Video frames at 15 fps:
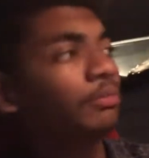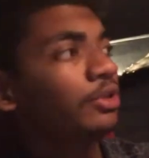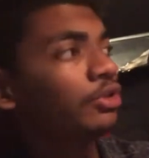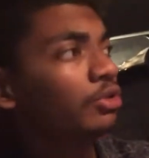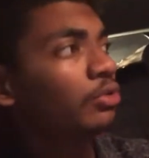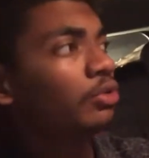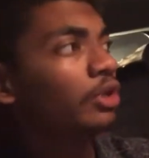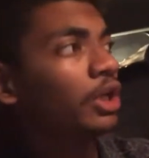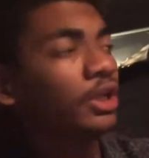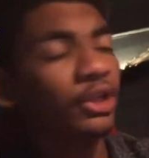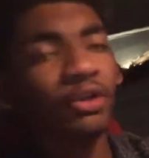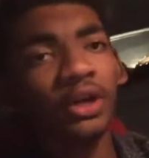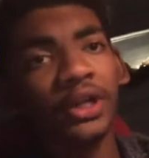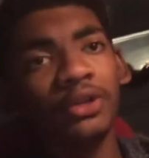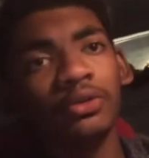It's a good
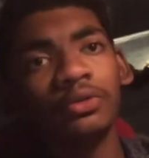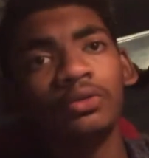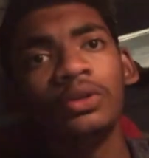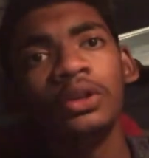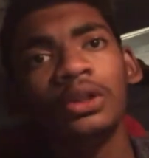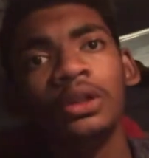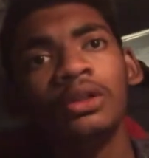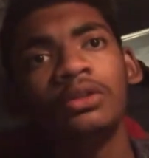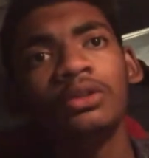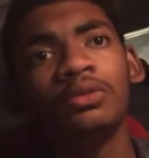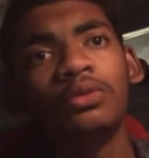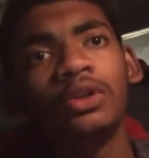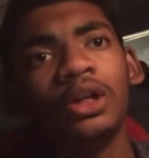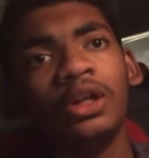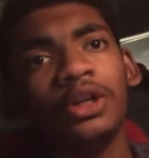audio, I know. It's a
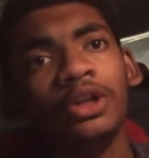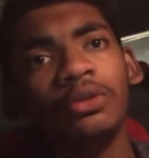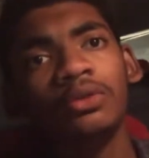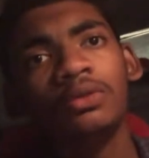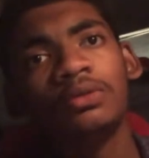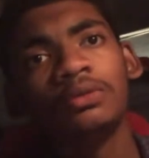good audio.